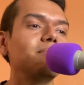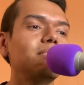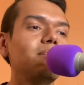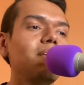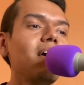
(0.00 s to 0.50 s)

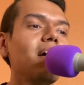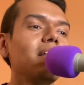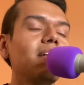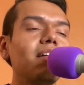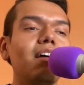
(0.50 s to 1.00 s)
So, yeah,
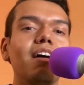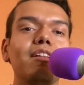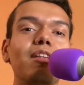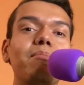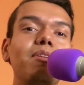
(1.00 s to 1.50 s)

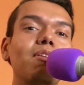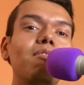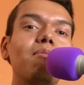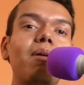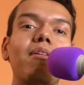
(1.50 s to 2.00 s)
let me
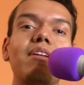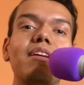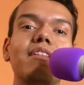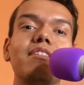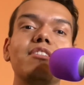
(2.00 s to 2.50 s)
know about any
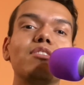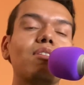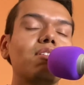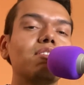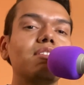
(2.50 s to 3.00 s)
other
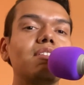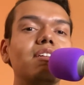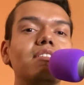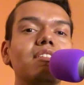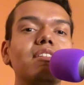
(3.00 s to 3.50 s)
song
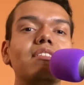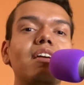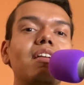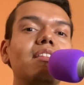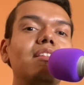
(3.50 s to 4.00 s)
suggestions
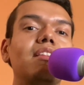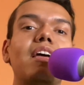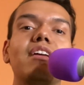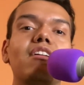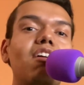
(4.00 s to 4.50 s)
and
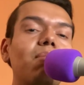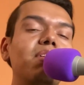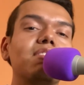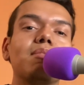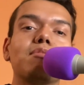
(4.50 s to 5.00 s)
like,
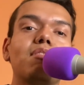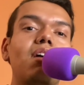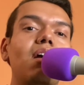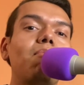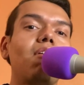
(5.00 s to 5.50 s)
comment,
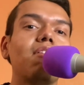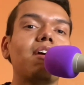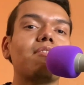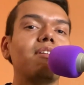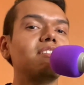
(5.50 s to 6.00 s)
subscribe, all
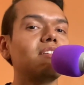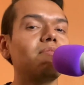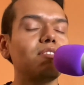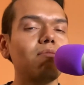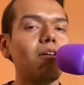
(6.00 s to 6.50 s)
that great stuff
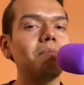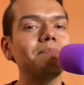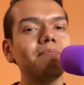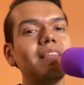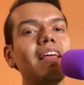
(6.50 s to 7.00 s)
as well.
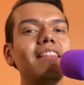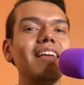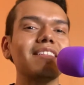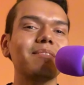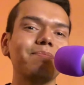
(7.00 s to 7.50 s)
Thanks.